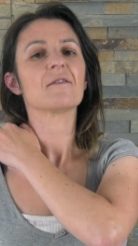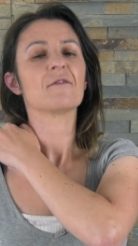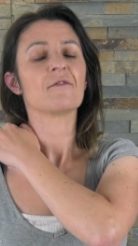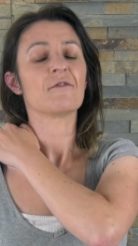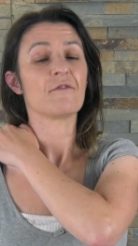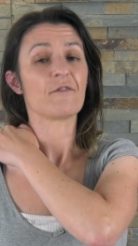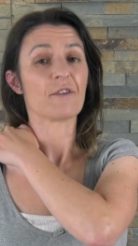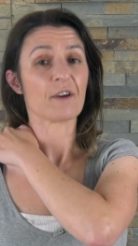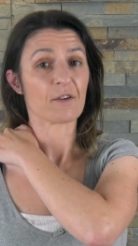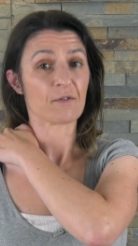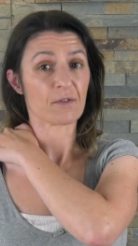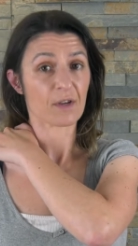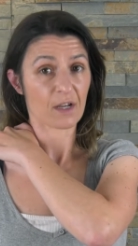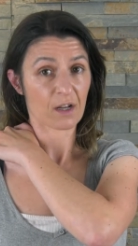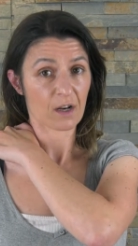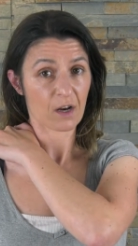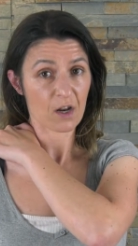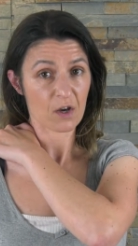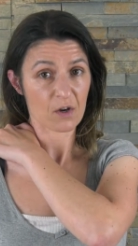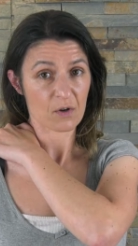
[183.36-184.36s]
very
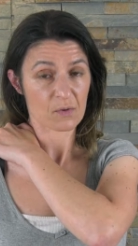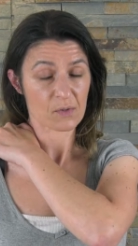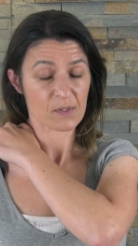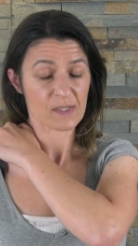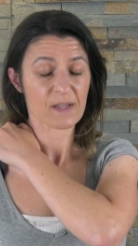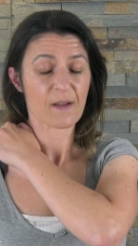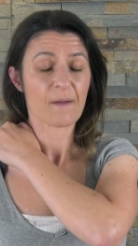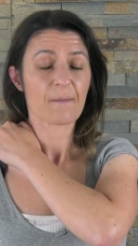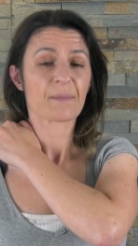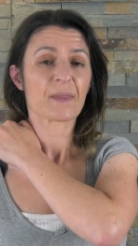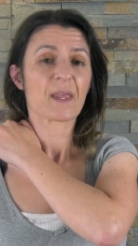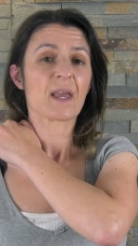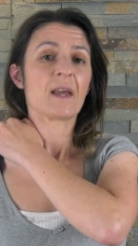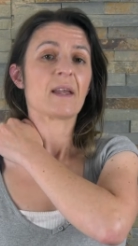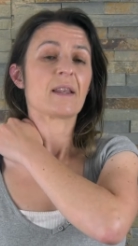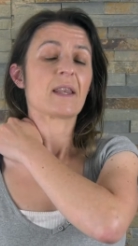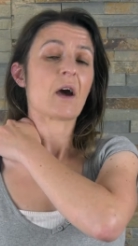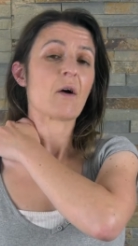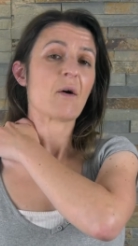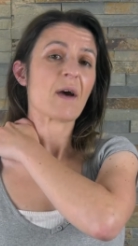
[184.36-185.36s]
close.
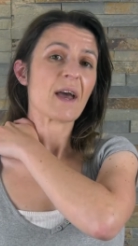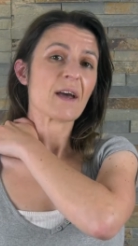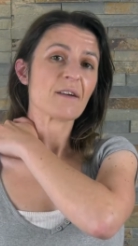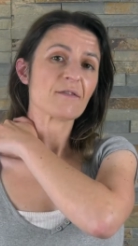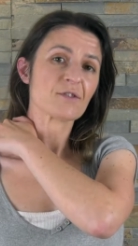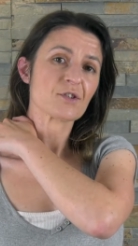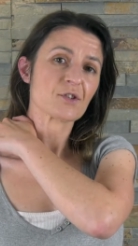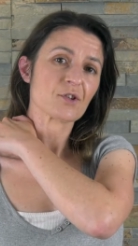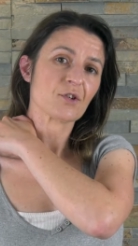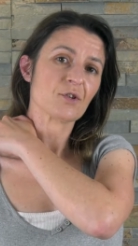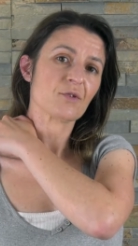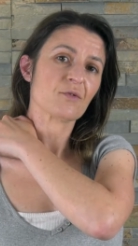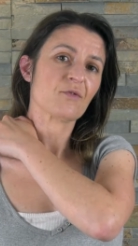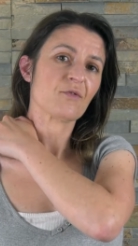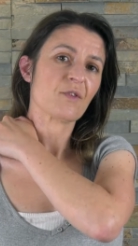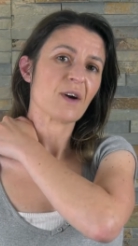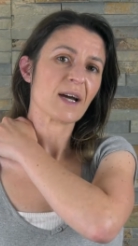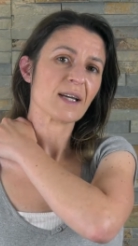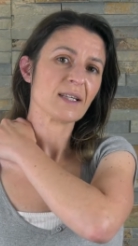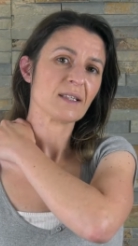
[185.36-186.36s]
Now after you
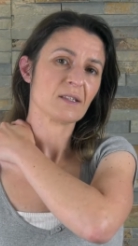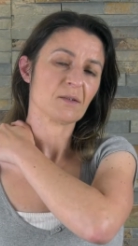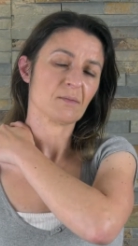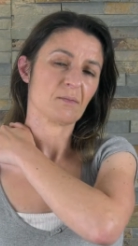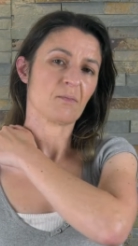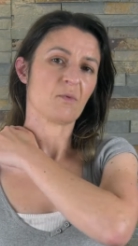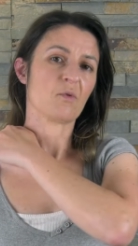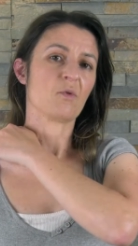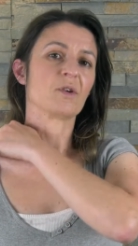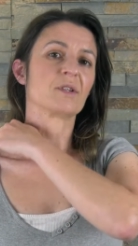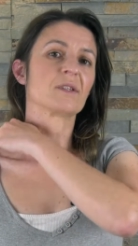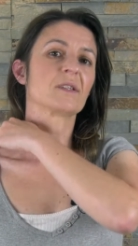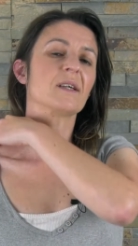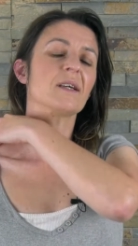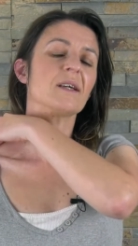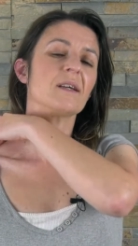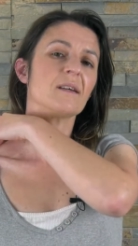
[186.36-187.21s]
find the point,